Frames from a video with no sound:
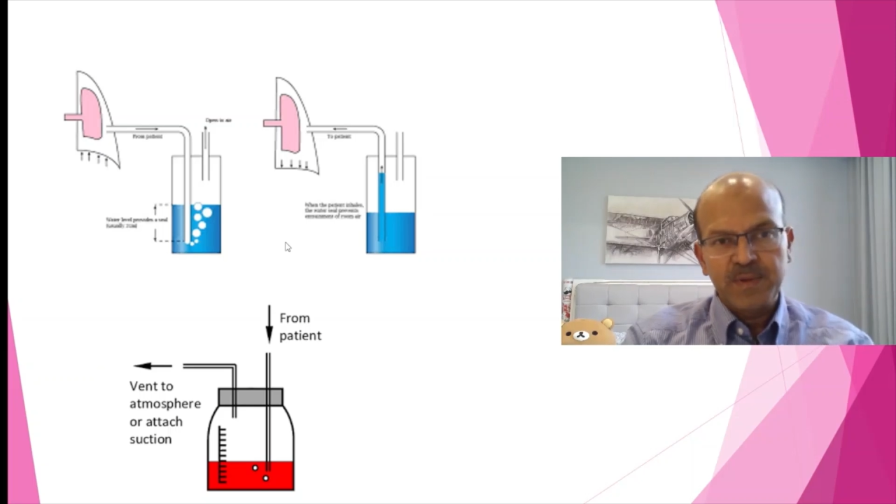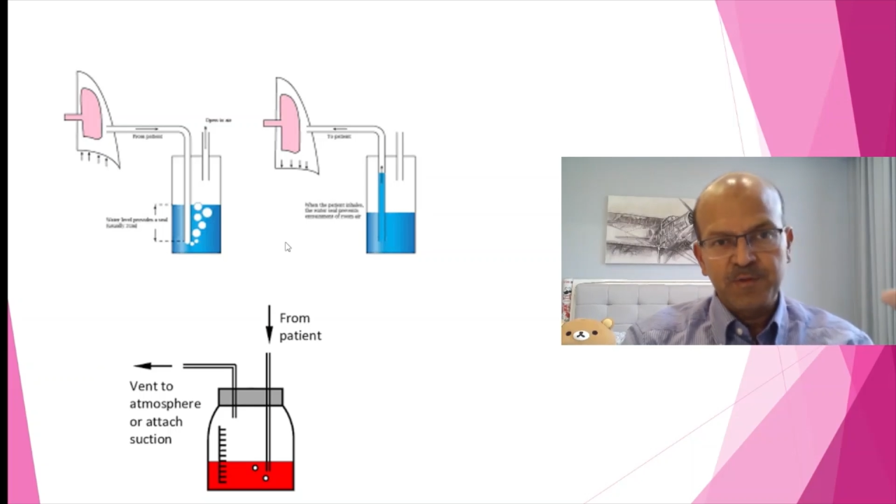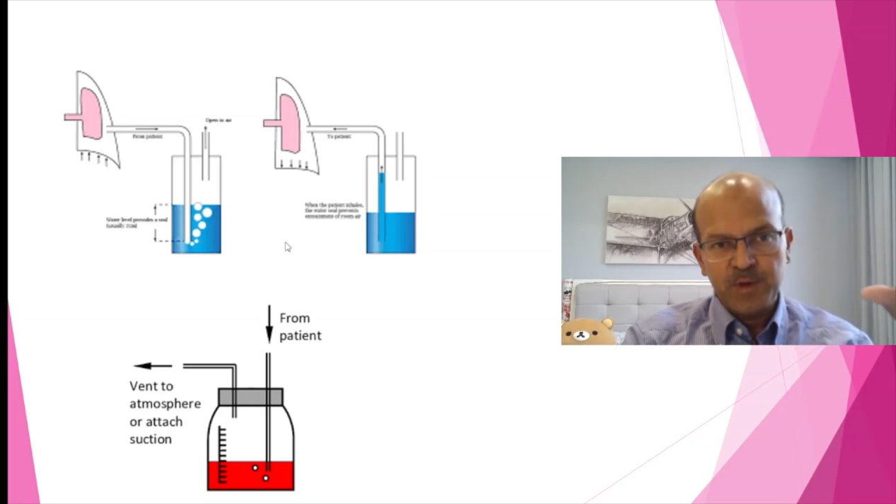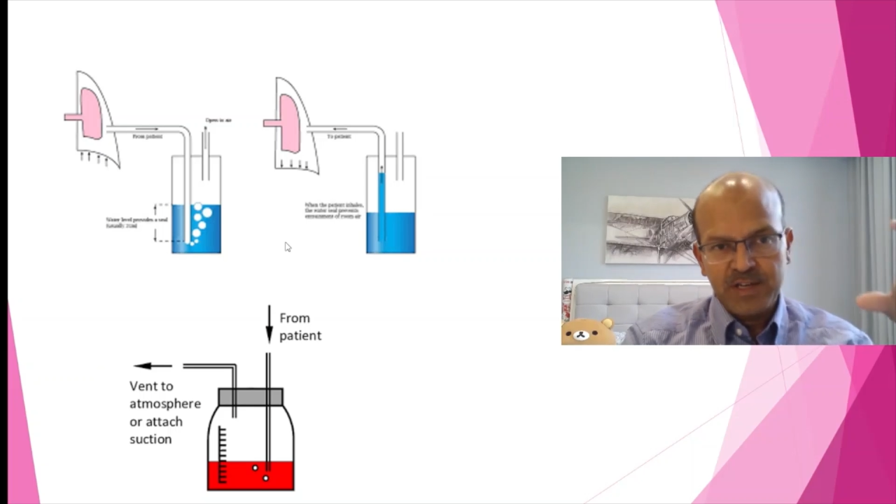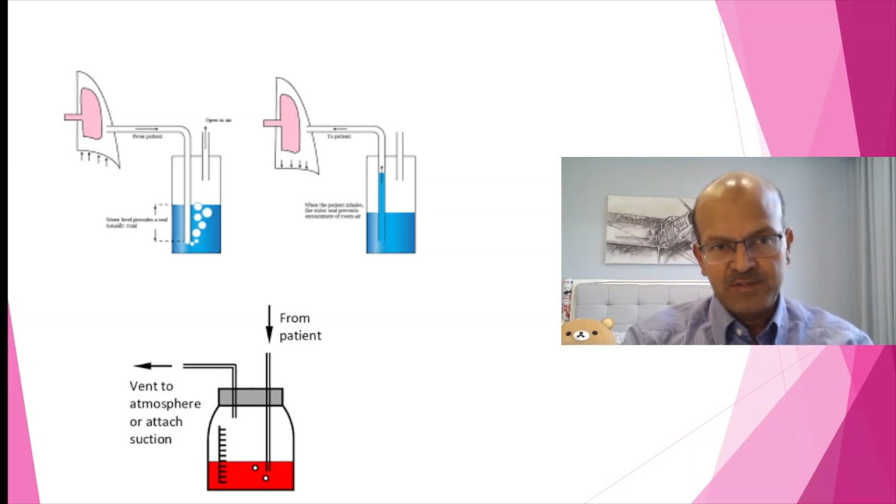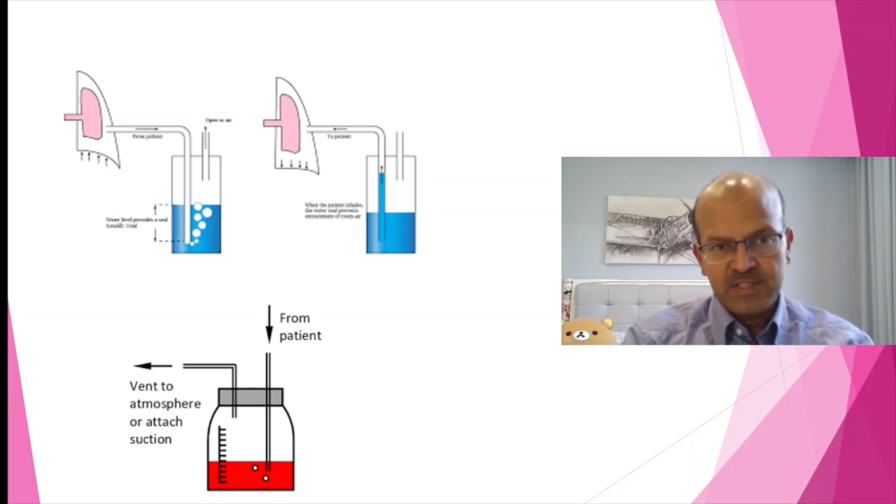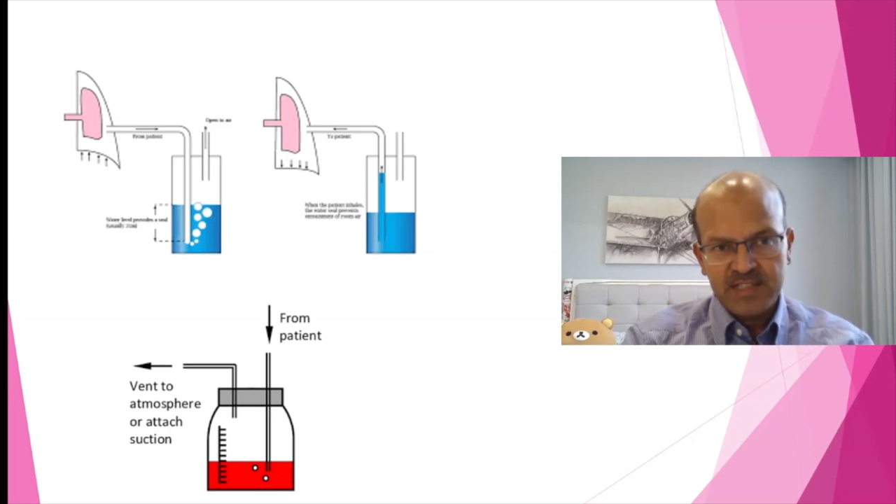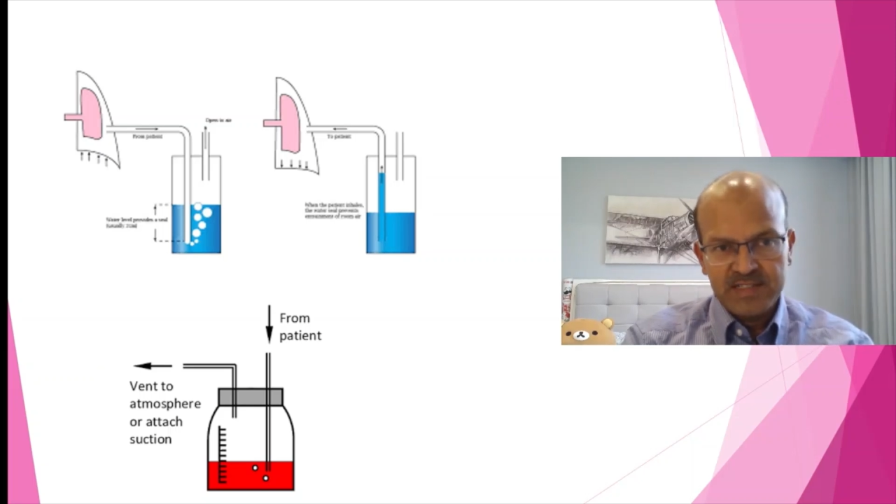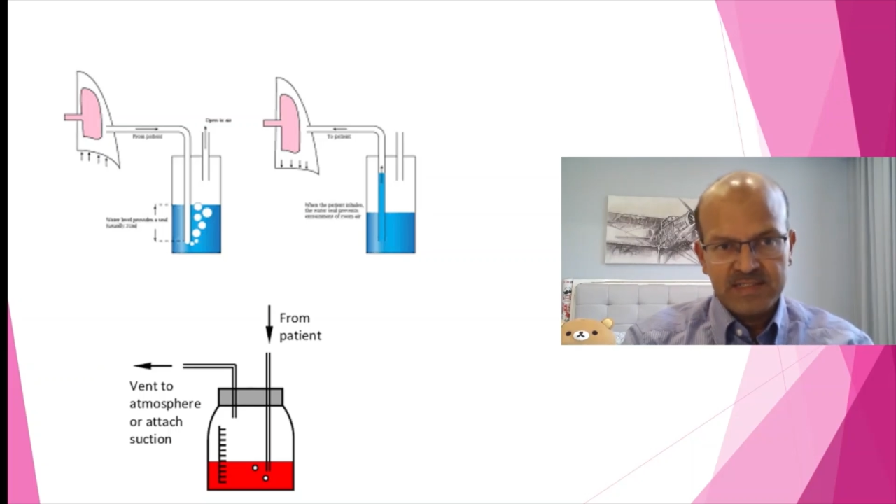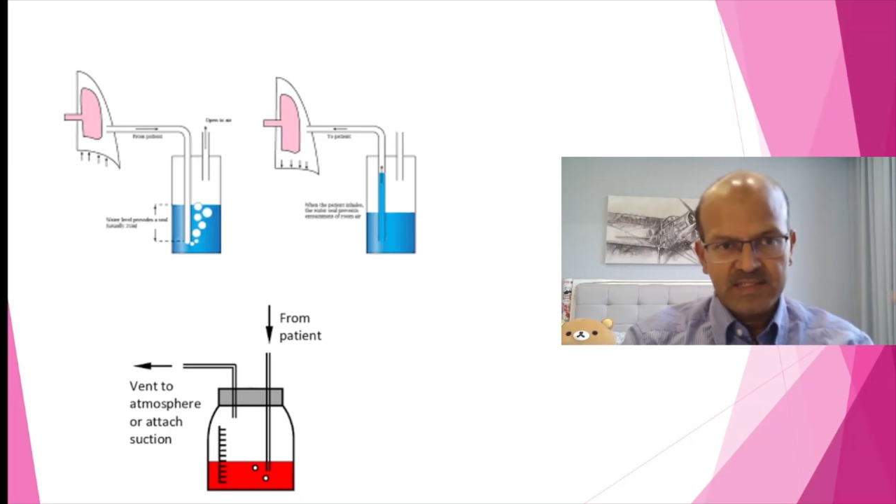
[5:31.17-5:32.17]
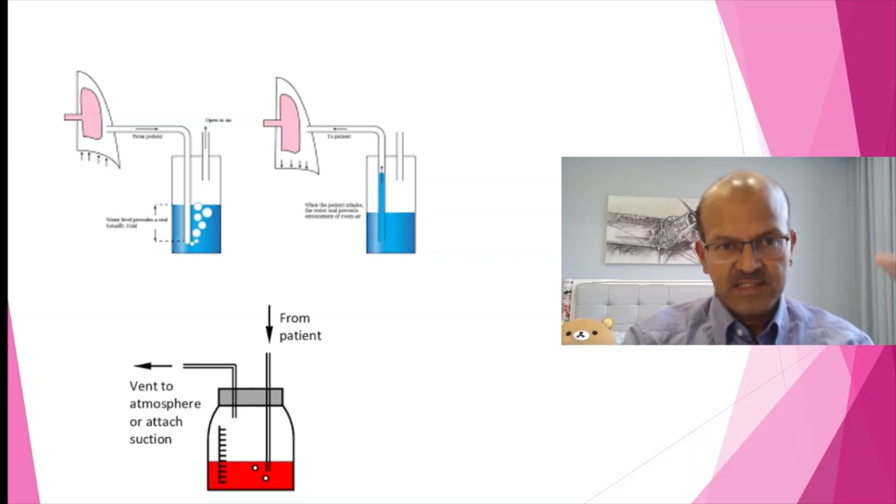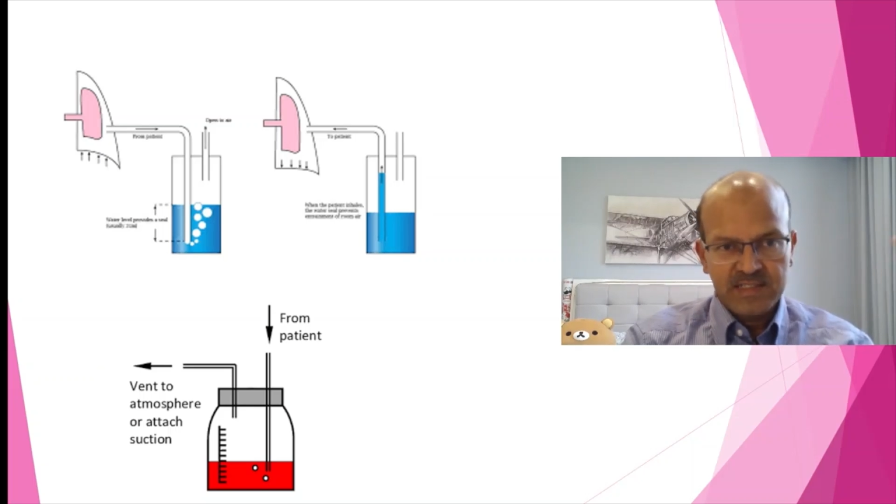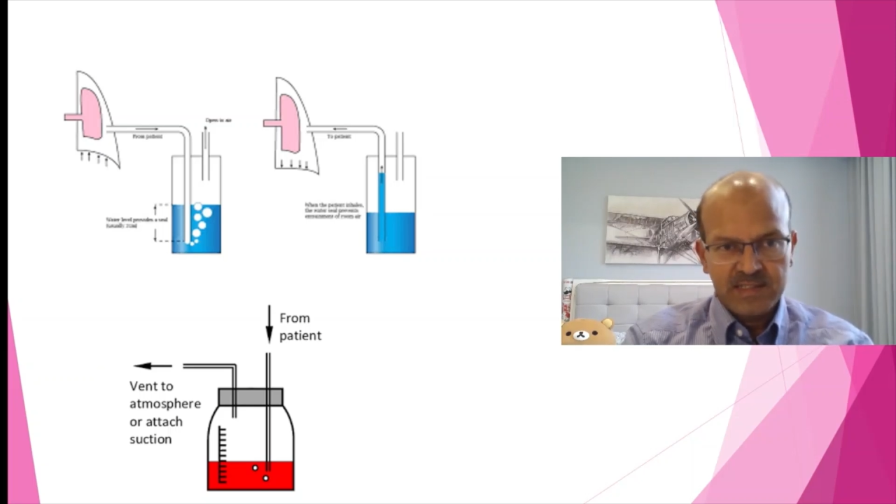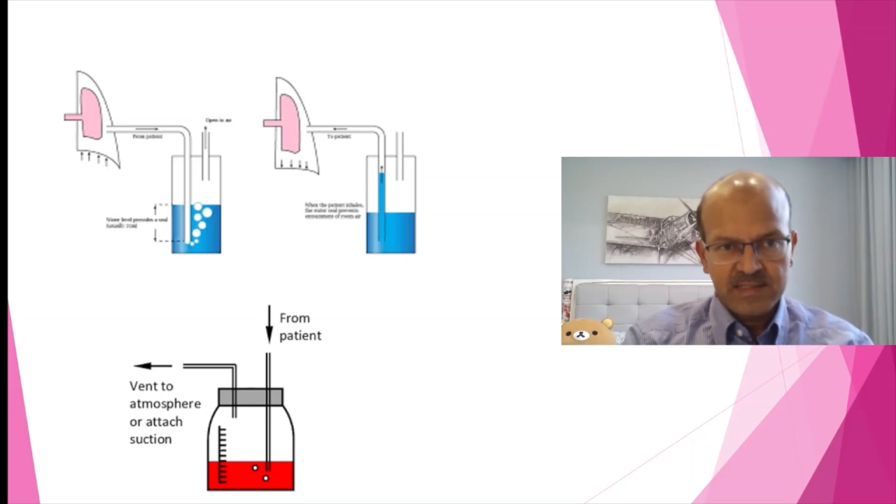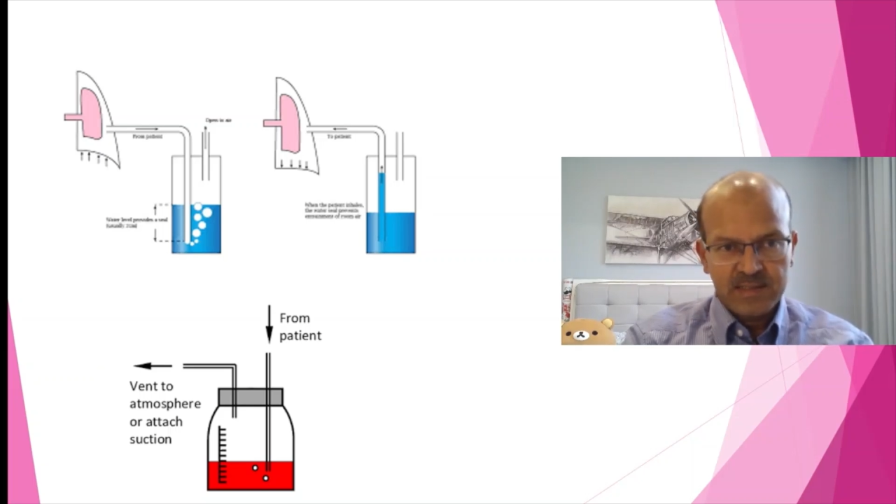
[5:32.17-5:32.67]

if you have started suction,